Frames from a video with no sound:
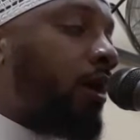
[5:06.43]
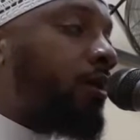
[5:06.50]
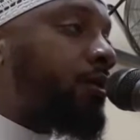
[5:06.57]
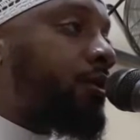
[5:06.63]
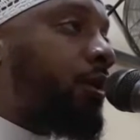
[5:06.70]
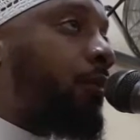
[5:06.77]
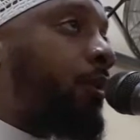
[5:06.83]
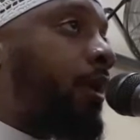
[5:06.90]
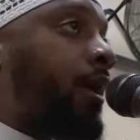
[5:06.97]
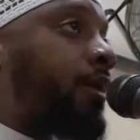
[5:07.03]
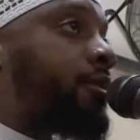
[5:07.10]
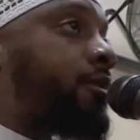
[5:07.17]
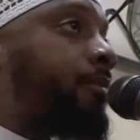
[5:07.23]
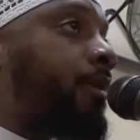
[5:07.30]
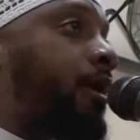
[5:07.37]
Someone
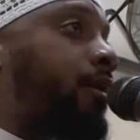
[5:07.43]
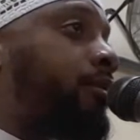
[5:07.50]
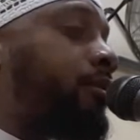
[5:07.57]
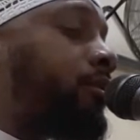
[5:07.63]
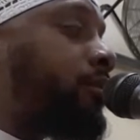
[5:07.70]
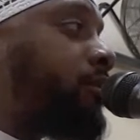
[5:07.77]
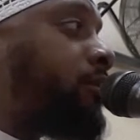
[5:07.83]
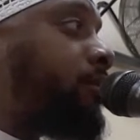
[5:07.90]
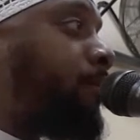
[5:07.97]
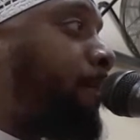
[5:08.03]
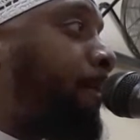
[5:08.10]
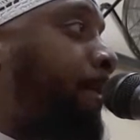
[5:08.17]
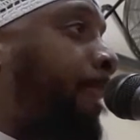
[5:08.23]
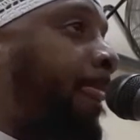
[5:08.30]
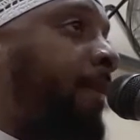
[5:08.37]
asked about
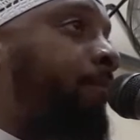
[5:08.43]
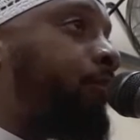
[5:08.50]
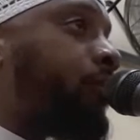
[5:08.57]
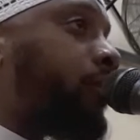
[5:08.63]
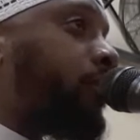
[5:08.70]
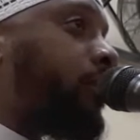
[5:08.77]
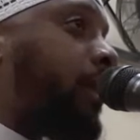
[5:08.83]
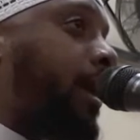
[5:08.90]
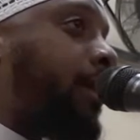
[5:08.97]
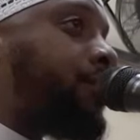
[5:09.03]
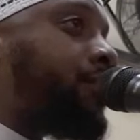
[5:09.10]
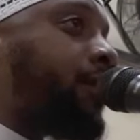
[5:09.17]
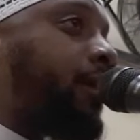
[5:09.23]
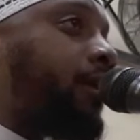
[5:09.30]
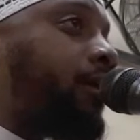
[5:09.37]
the
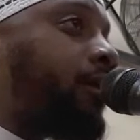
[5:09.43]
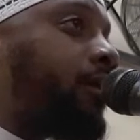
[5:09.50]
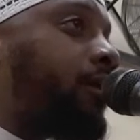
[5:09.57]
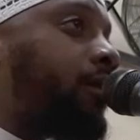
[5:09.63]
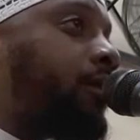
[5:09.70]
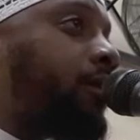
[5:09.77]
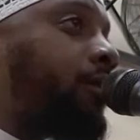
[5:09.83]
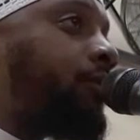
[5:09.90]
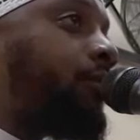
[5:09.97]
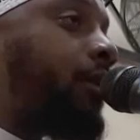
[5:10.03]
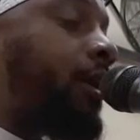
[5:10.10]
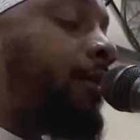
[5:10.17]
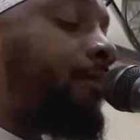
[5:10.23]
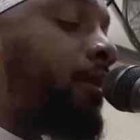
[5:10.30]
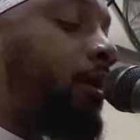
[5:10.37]
essay,
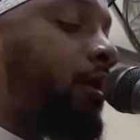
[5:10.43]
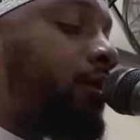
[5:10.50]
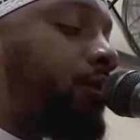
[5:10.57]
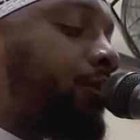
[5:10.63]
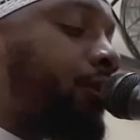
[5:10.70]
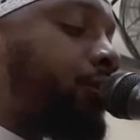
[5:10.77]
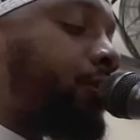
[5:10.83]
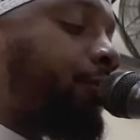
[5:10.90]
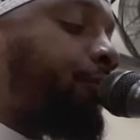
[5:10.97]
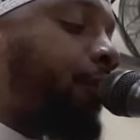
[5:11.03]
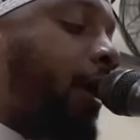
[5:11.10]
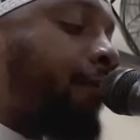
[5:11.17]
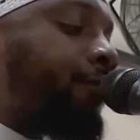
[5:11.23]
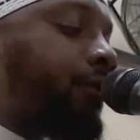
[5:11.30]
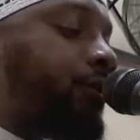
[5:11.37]
right? So there's a
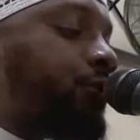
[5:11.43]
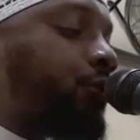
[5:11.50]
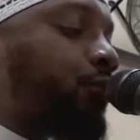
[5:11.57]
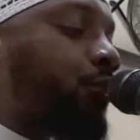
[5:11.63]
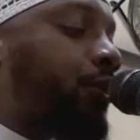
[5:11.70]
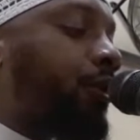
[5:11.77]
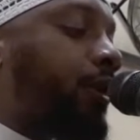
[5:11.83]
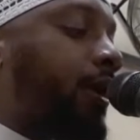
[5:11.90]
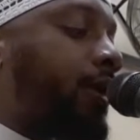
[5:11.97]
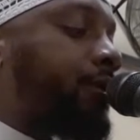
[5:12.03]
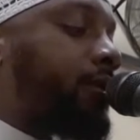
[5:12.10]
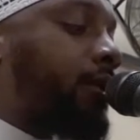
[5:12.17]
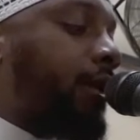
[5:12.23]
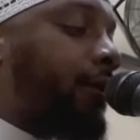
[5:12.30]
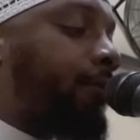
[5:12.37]
500-word
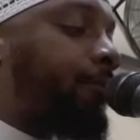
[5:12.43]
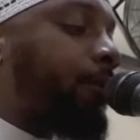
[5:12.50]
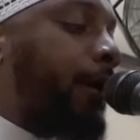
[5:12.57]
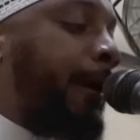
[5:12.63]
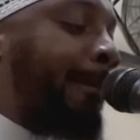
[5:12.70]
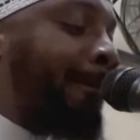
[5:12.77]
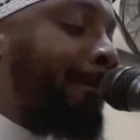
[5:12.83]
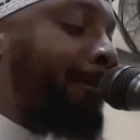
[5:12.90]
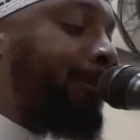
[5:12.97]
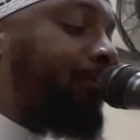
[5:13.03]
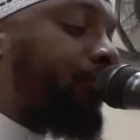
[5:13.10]
essay, right?